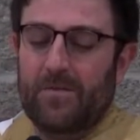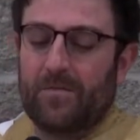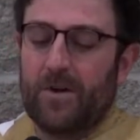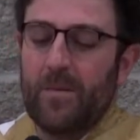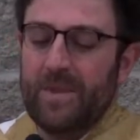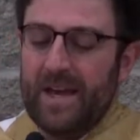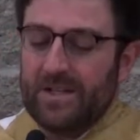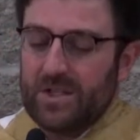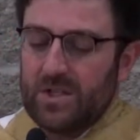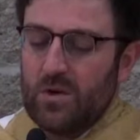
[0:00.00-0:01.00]
And from
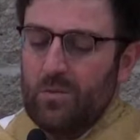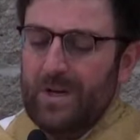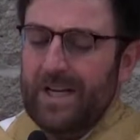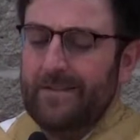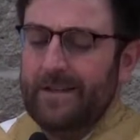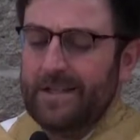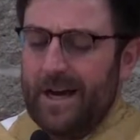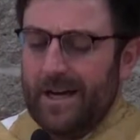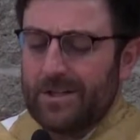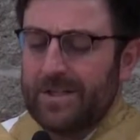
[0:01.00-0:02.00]
that, so many of
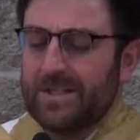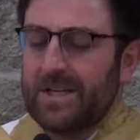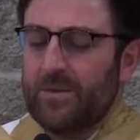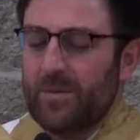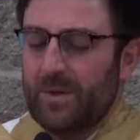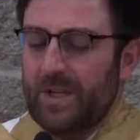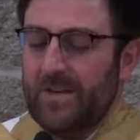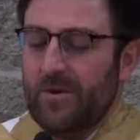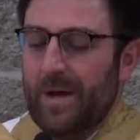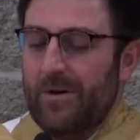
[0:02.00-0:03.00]
the doctrines that we
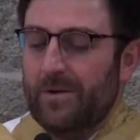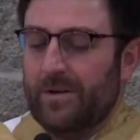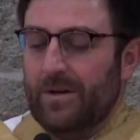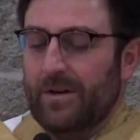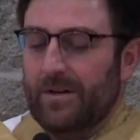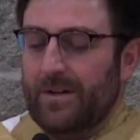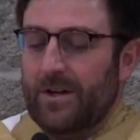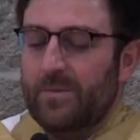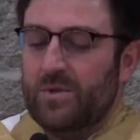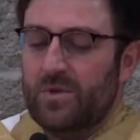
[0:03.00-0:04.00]
believe about
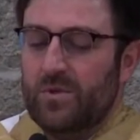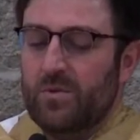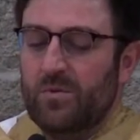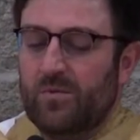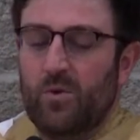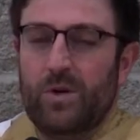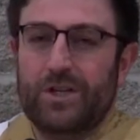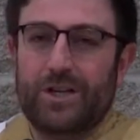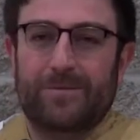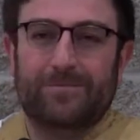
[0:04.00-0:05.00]
her come to
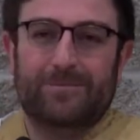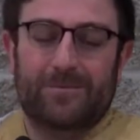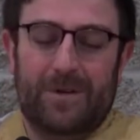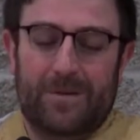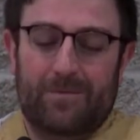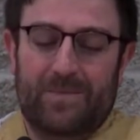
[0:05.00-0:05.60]
fruition.